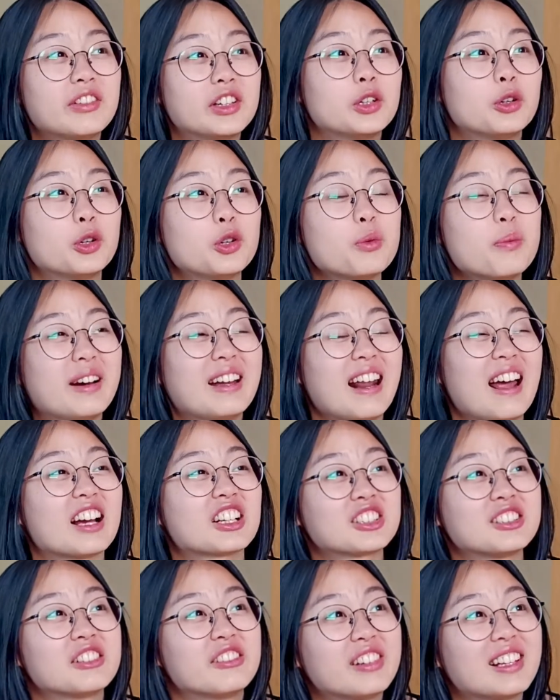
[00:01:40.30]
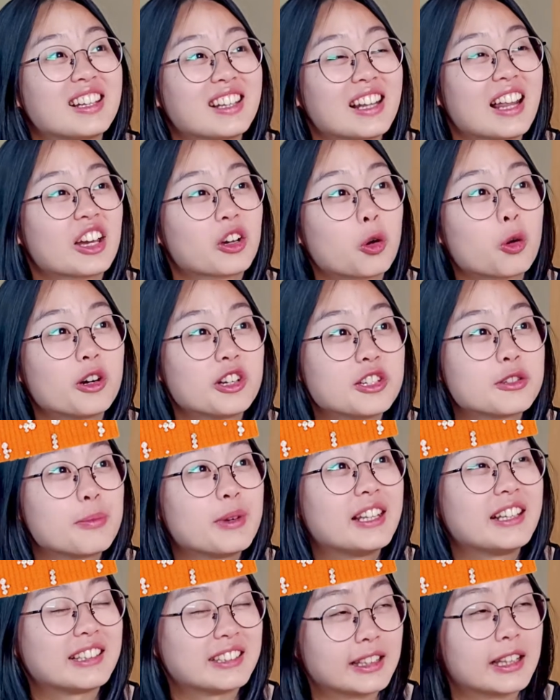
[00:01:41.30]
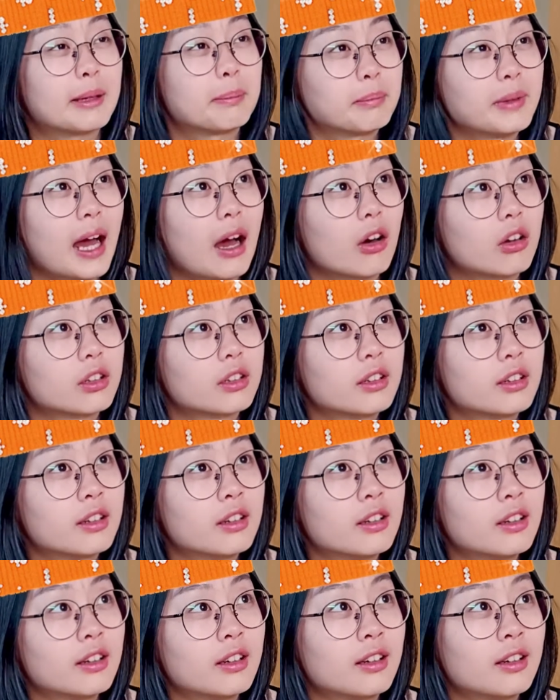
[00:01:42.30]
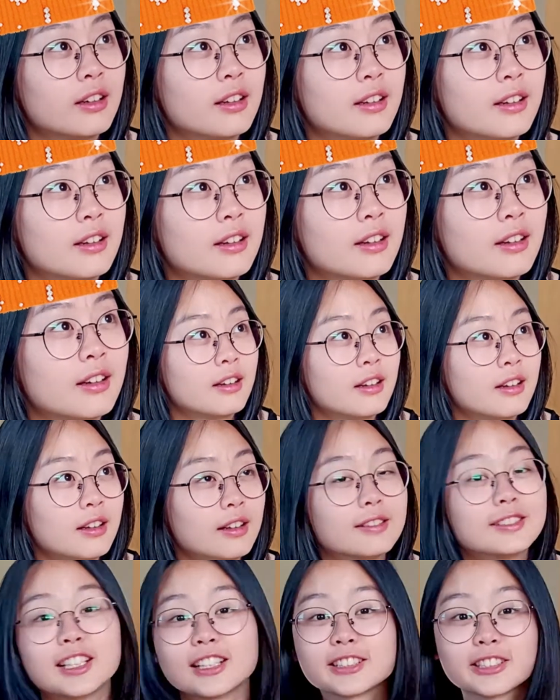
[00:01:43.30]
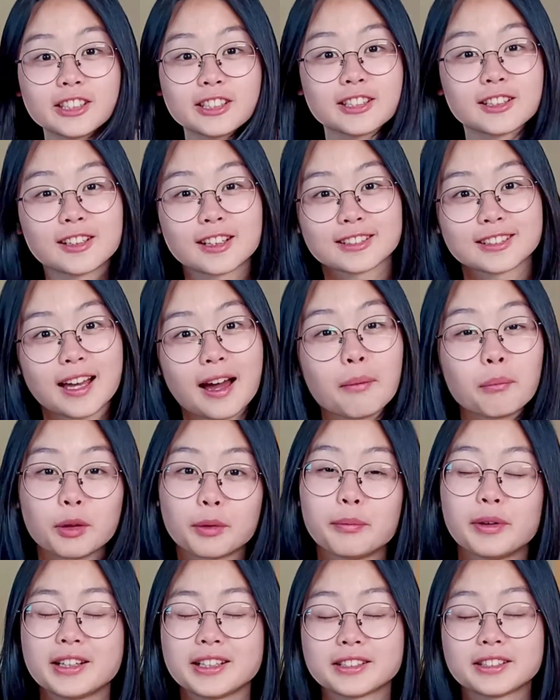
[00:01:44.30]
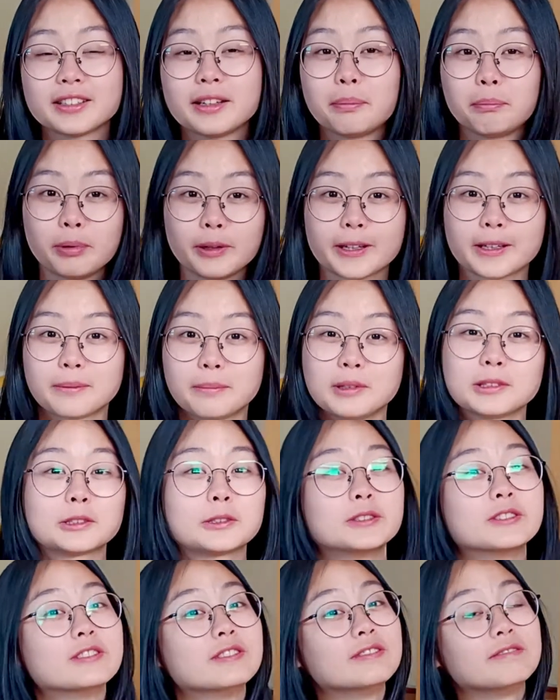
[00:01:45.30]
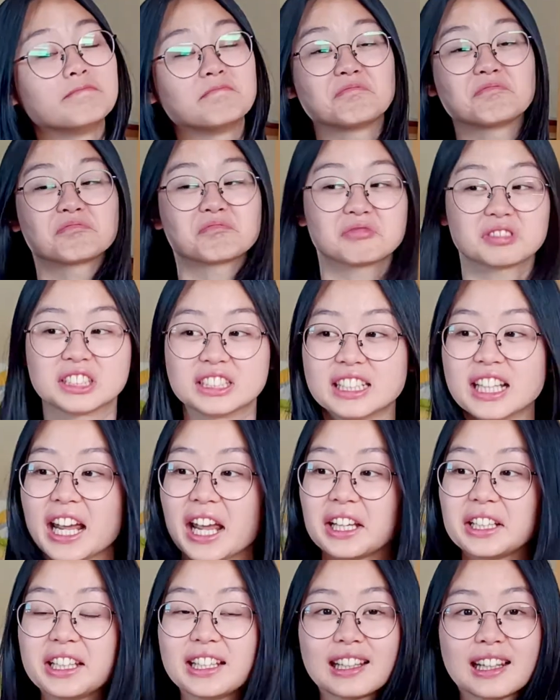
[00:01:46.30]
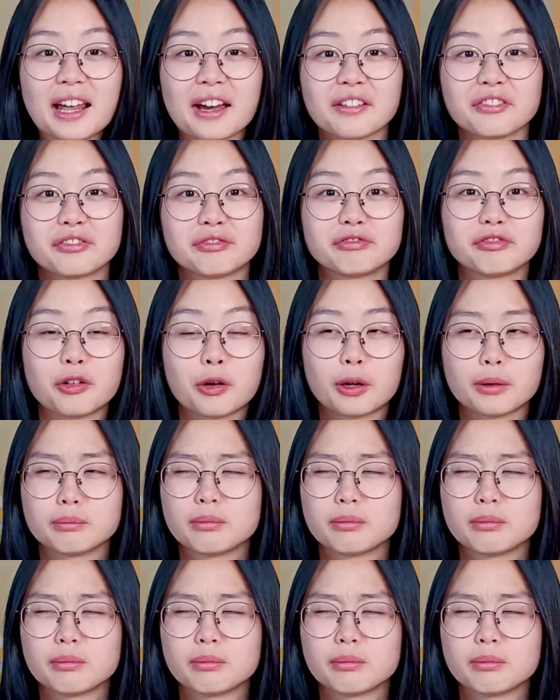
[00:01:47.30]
though you might actually really like orange beanies deep down. That's just an example, but it's applicable to any life form.